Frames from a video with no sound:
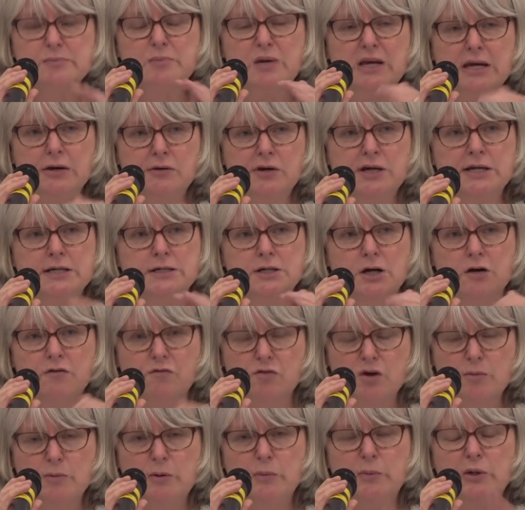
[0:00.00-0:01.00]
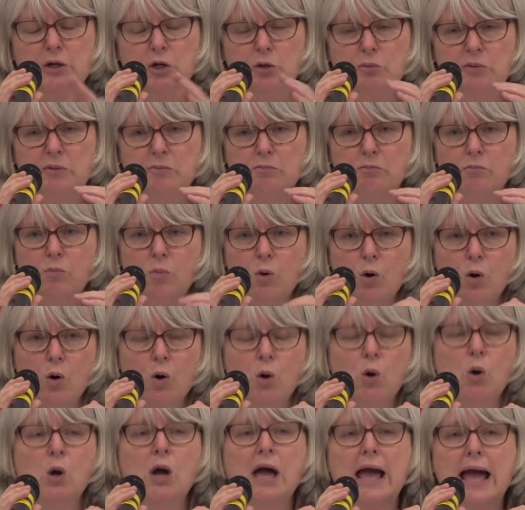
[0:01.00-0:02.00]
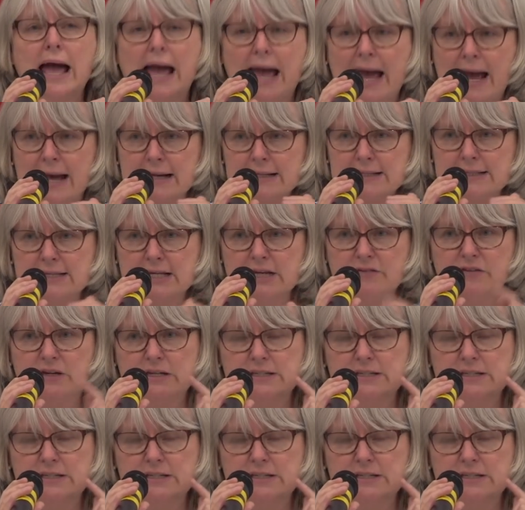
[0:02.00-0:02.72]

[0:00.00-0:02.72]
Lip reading: period of women becoming more active,